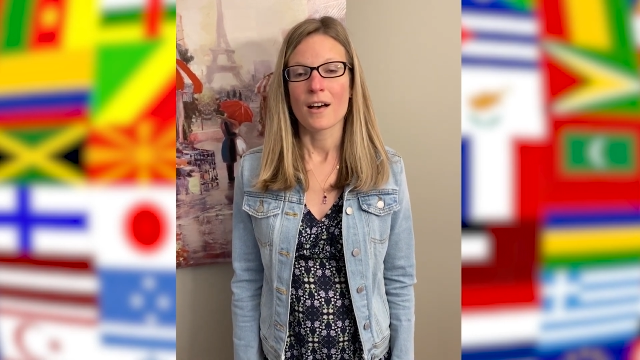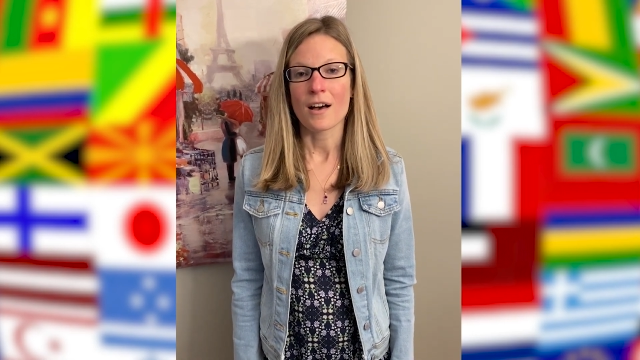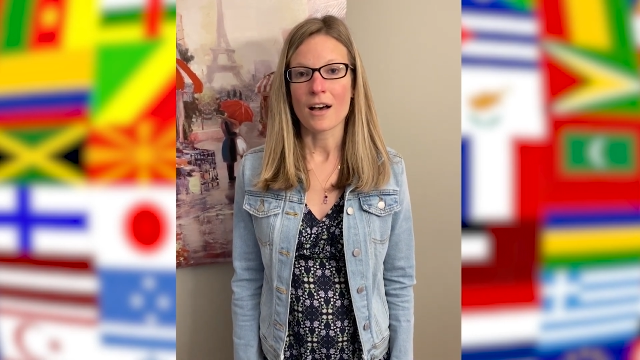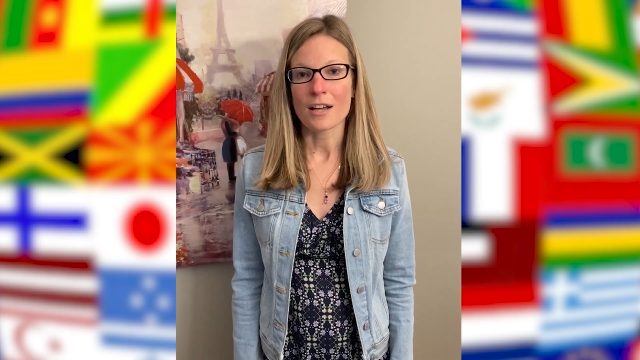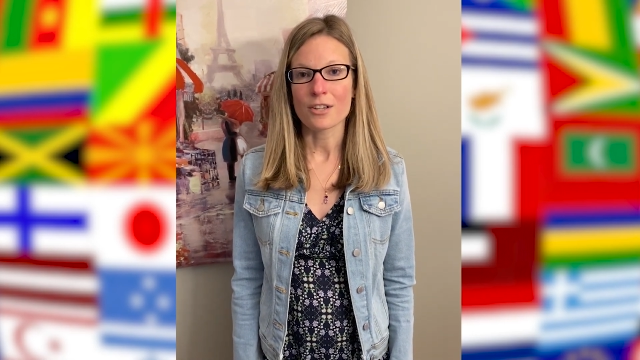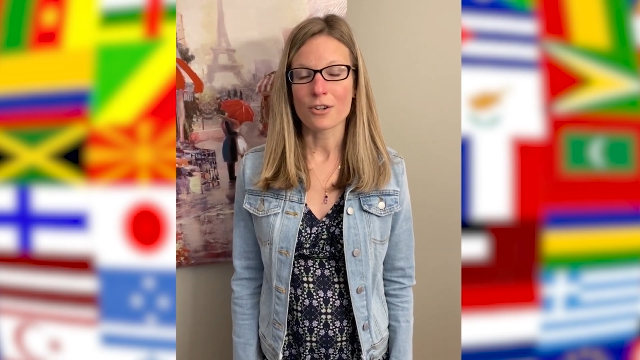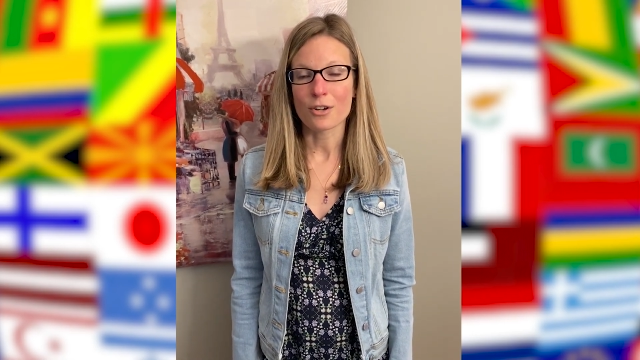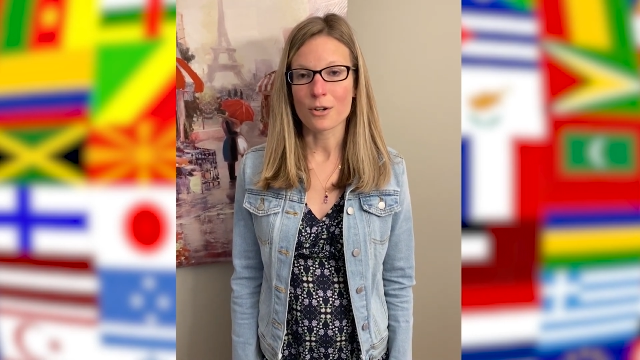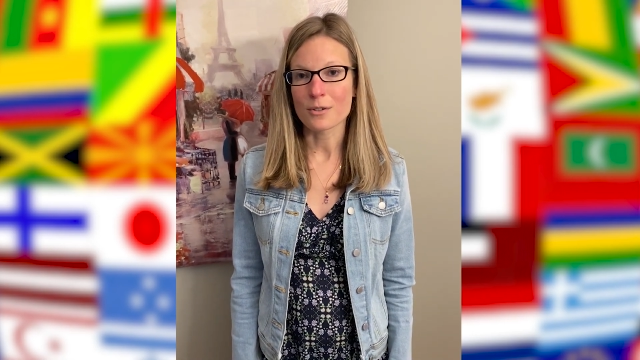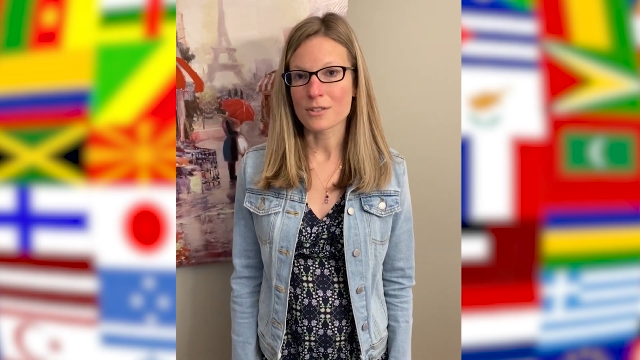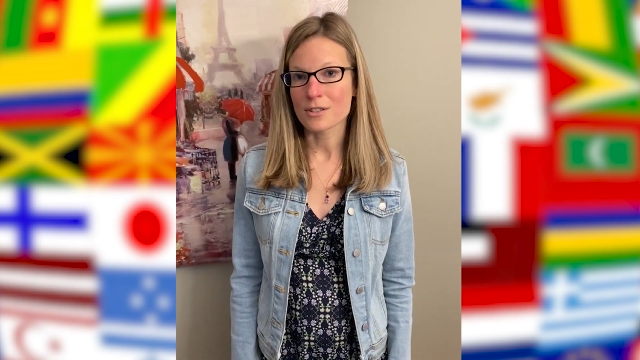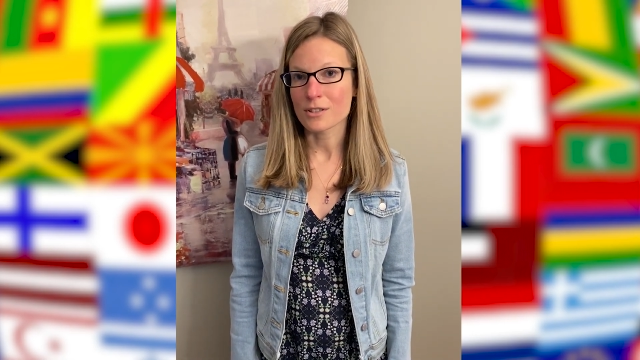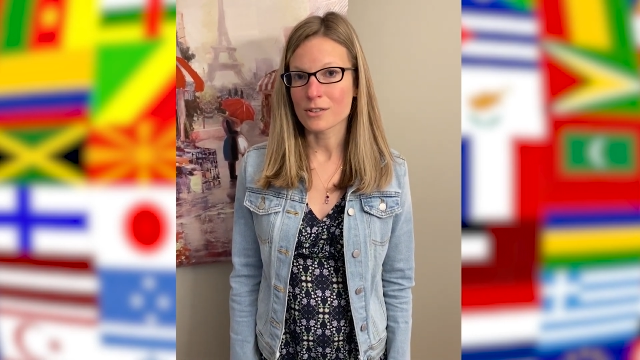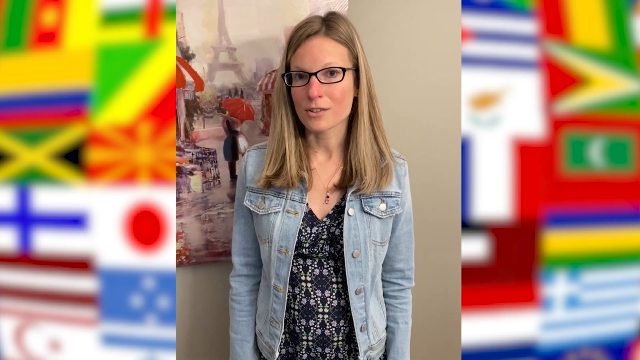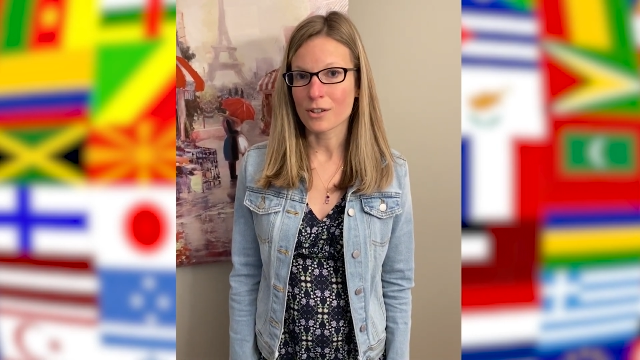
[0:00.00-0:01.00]
Uh, you're
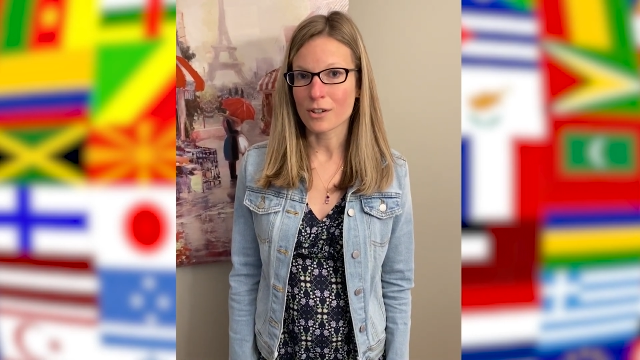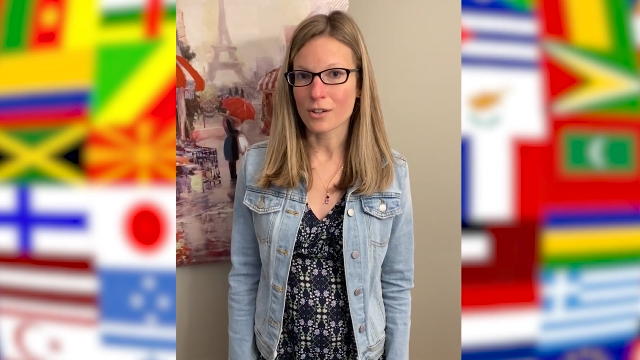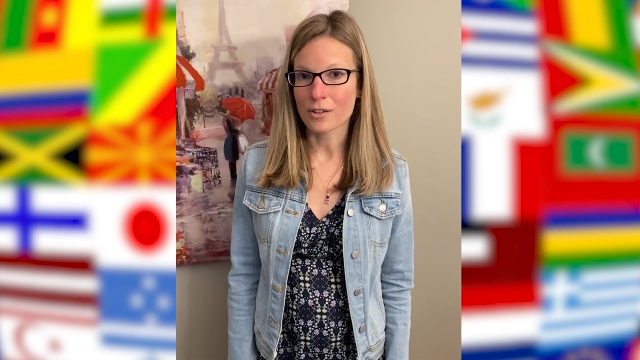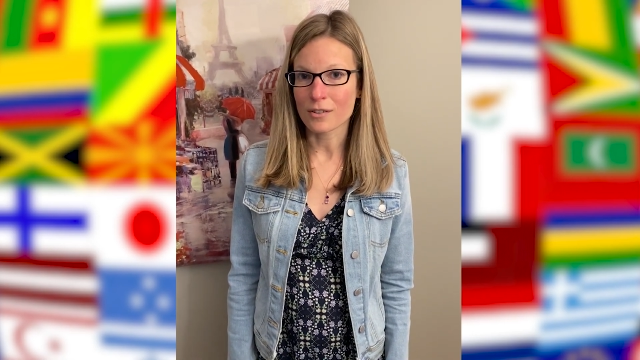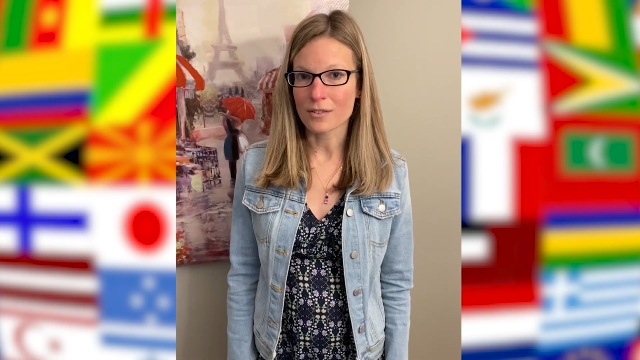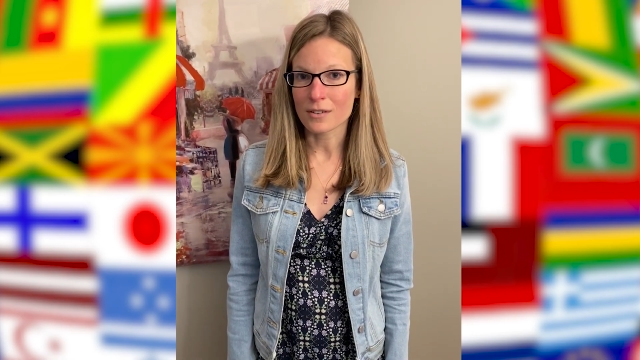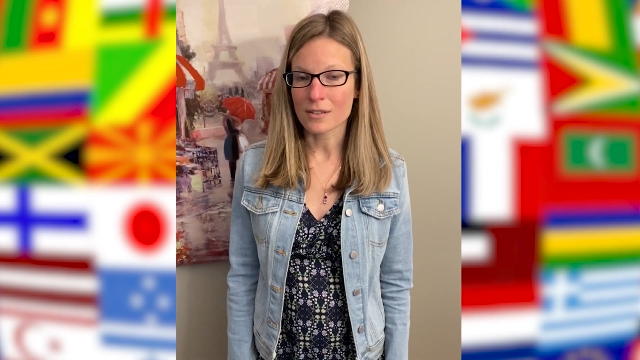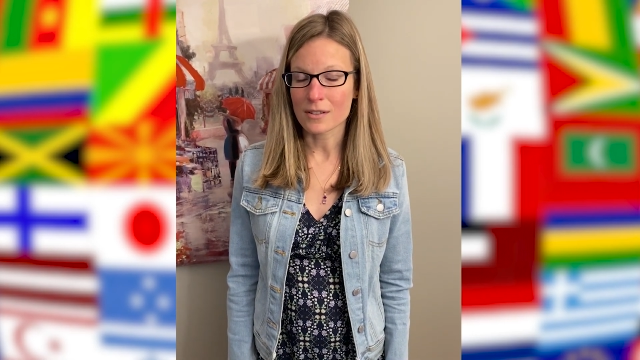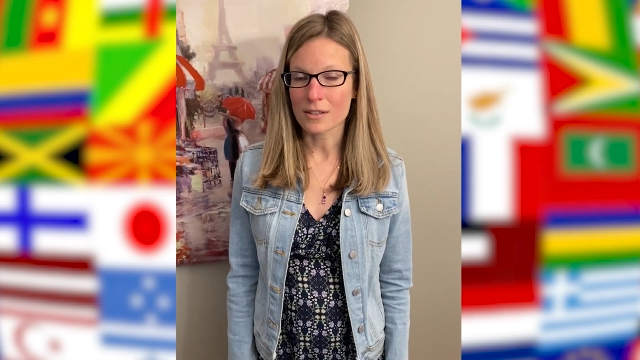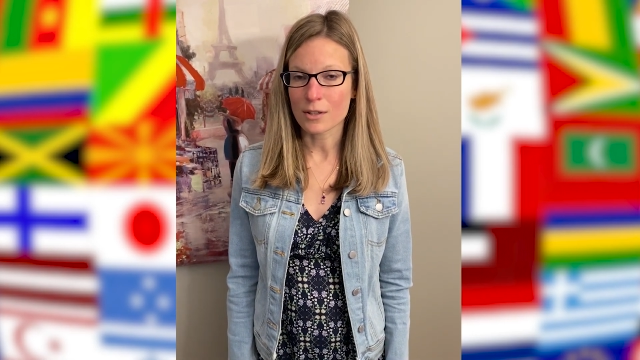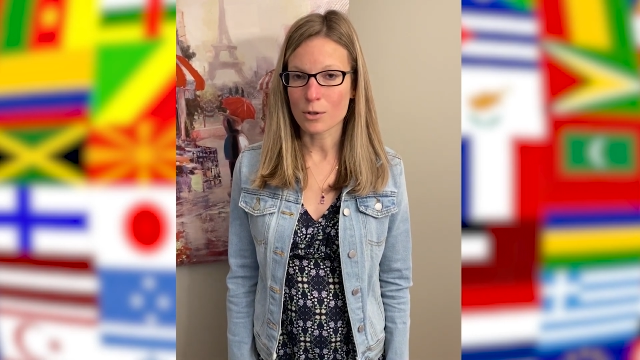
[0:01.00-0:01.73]
going to learn a